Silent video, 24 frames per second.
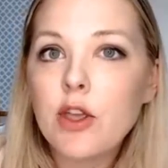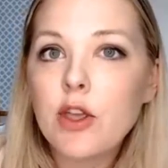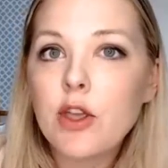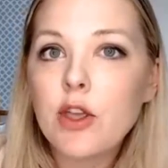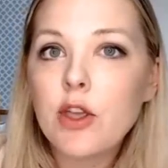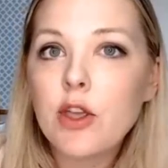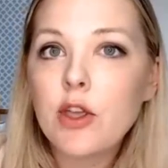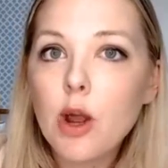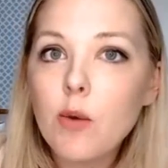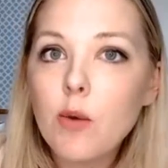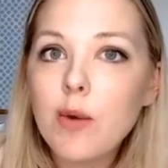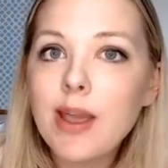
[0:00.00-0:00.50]
the
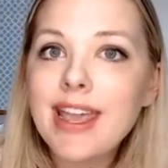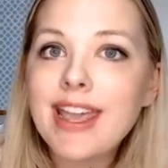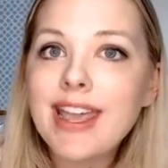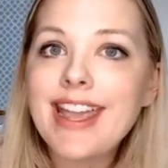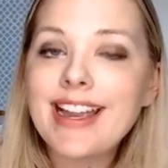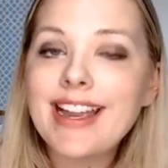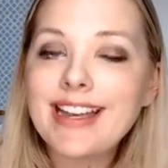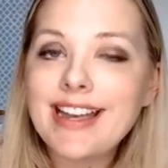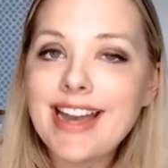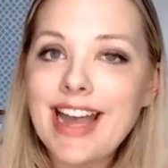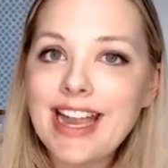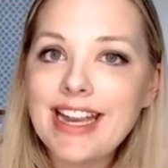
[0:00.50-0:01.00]
Growing
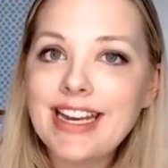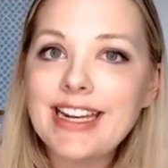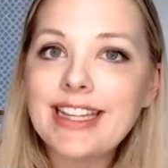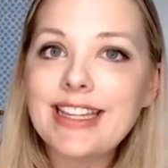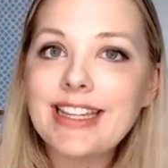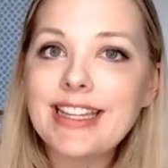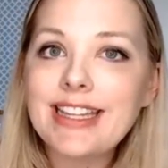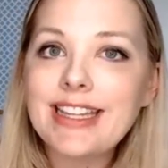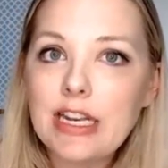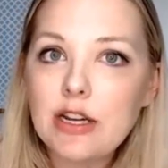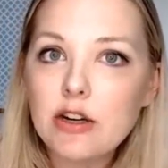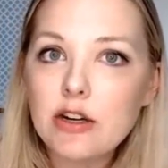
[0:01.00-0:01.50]

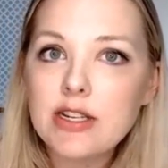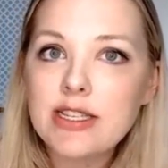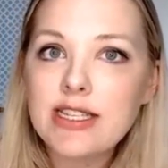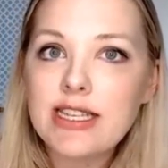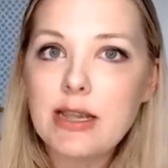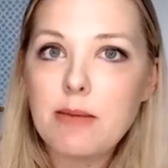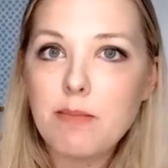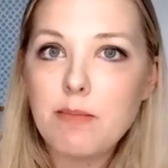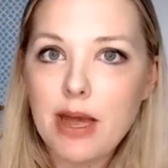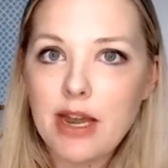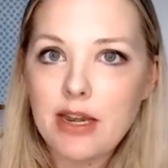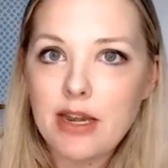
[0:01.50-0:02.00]
Ignited
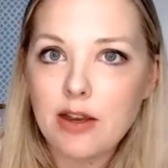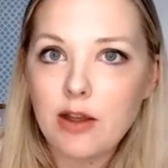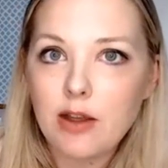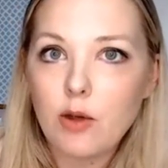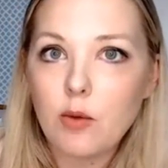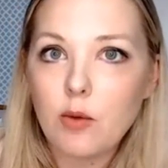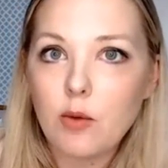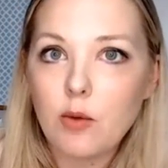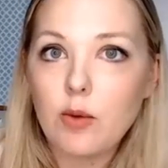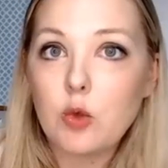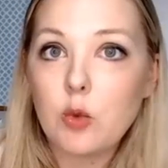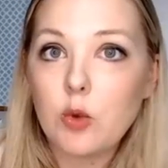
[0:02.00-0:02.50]
Literacy
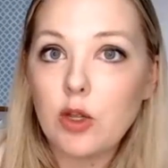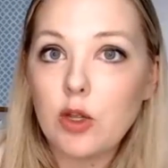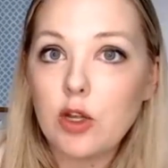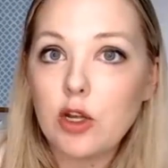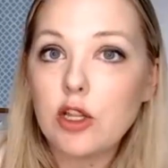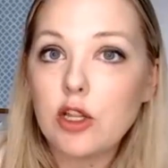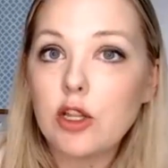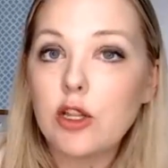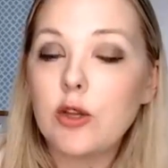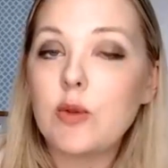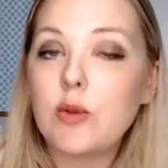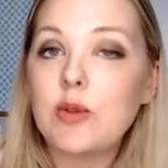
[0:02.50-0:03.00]
Bundle, which will
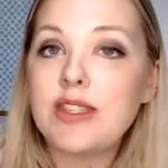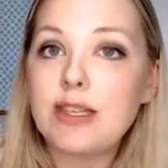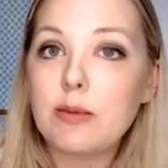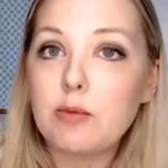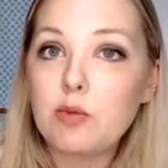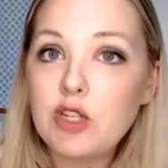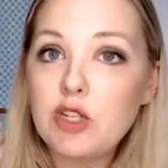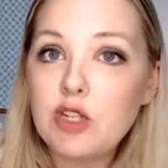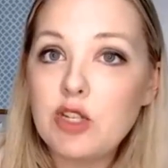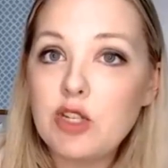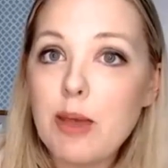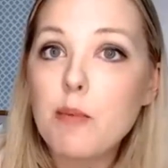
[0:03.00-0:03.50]
include
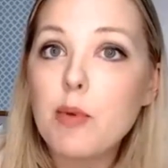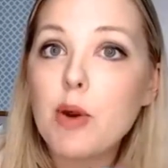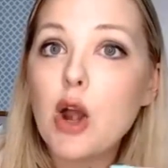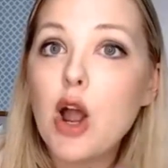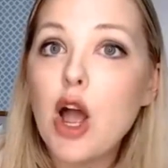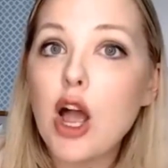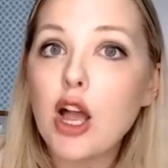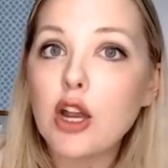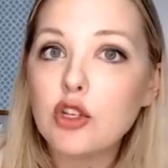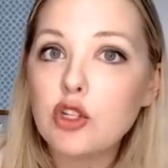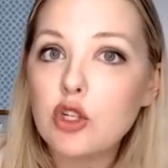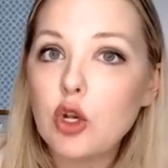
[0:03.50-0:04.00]

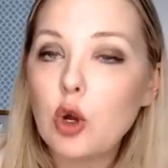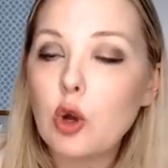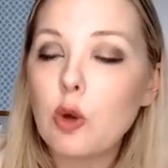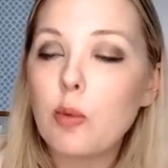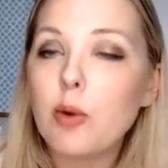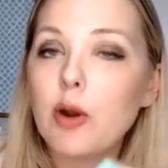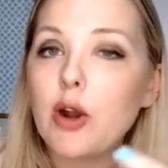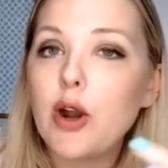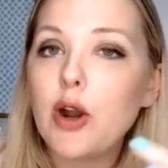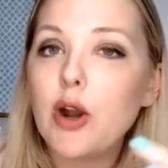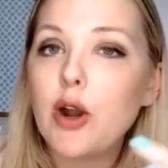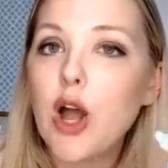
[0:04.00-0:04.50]
September,
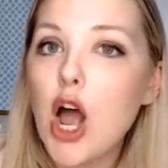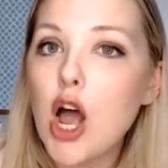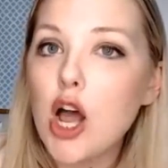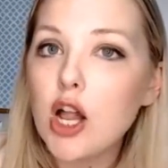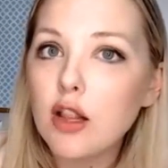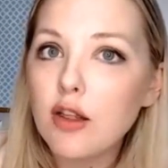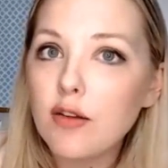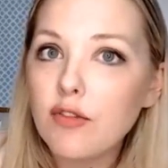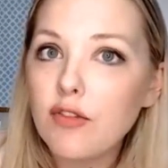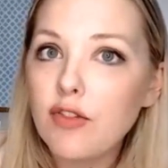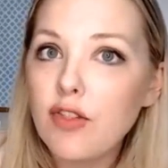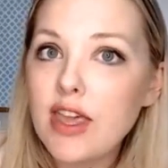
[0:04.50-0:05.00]
October,
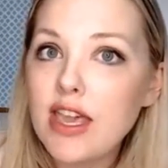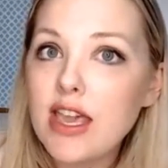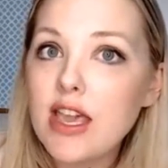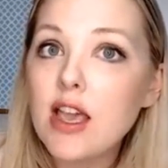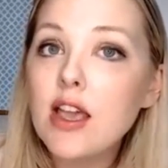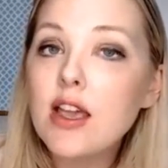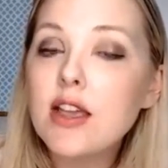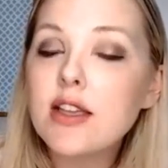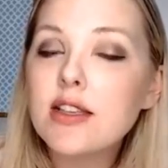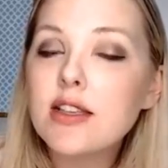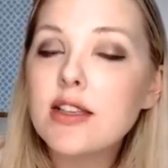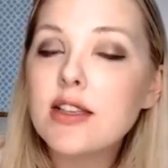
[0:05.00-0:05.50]
all of
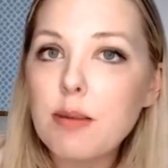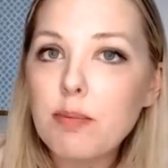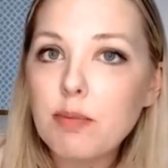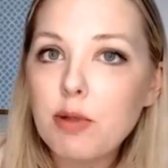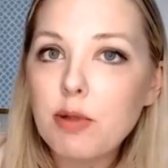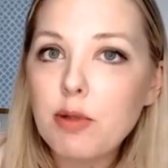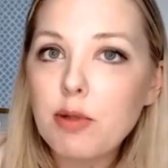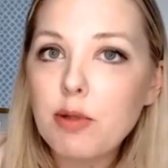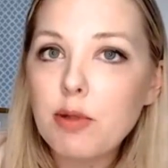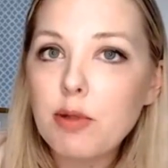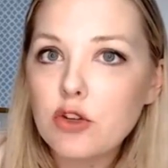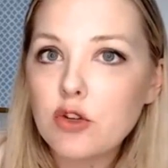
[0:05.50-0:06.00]
the
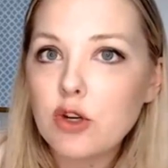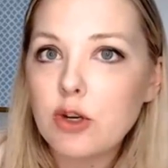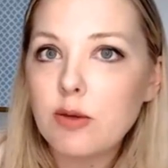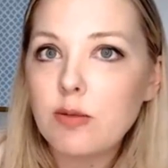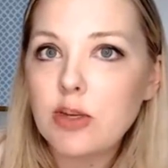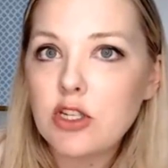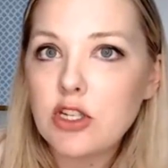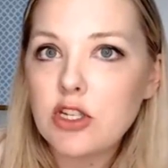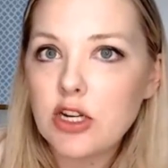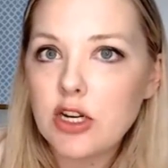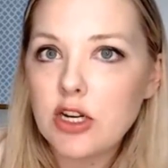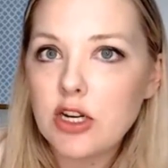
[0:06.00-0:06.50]

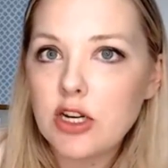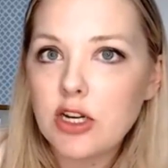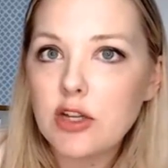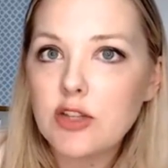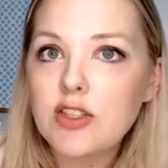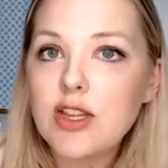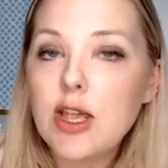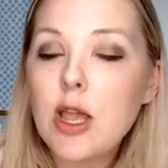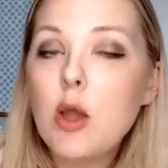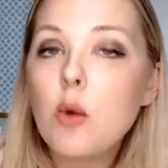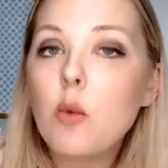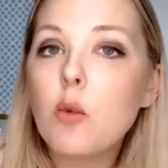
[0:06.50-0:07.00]
supplementary
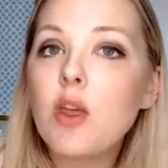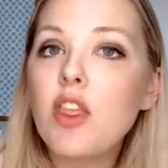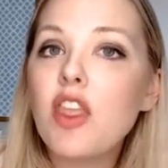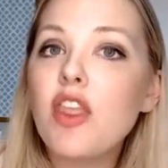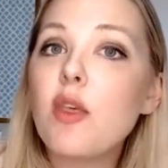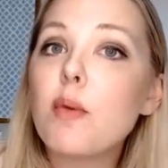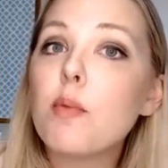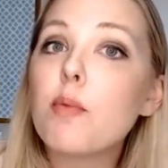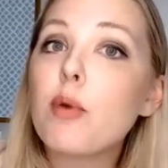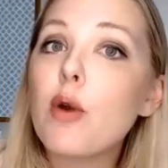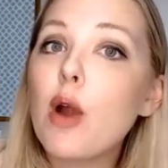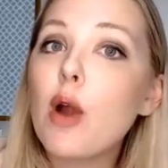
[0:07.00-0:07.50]
materials
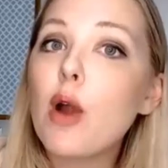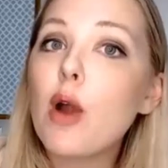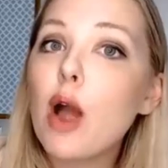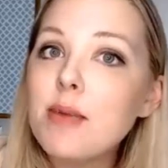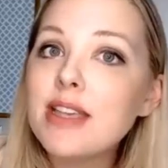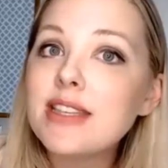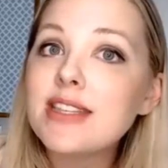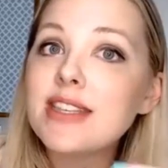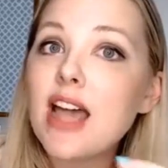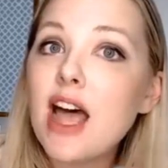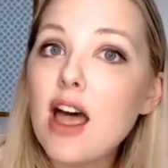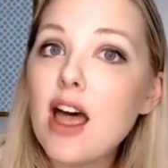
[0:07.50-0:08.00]
with the
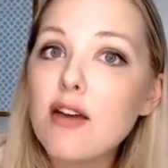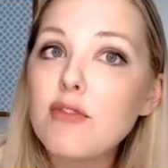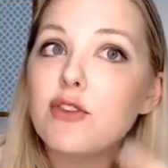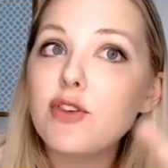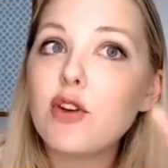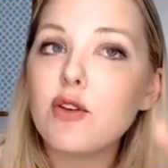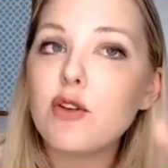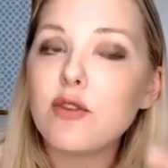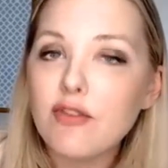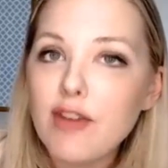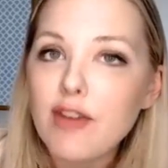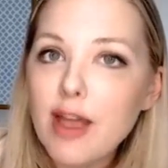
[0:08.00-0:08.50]
promise of
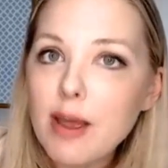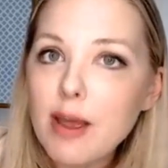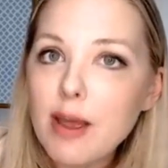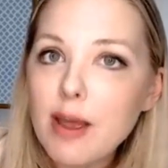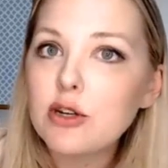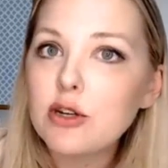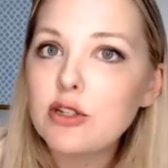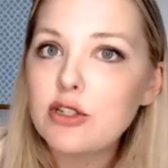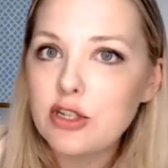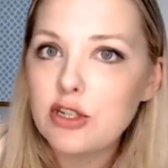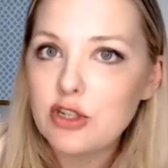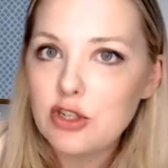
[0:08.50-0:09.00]

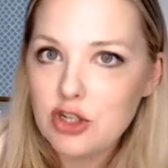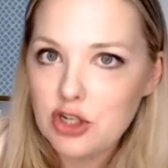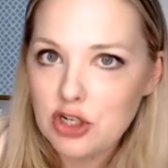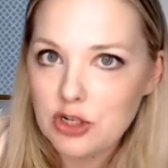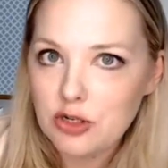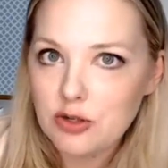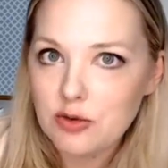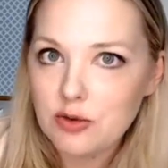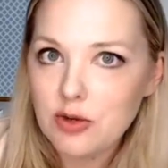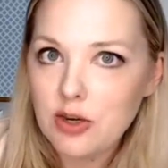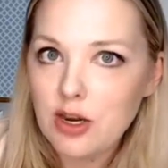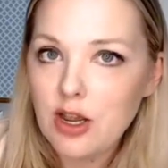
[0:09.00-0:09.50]
November to
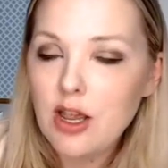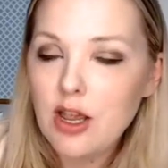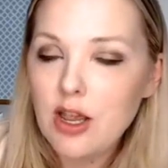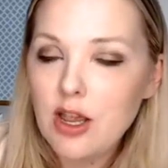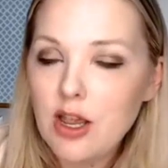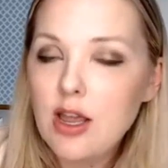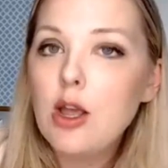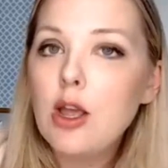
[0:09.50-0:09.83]
June.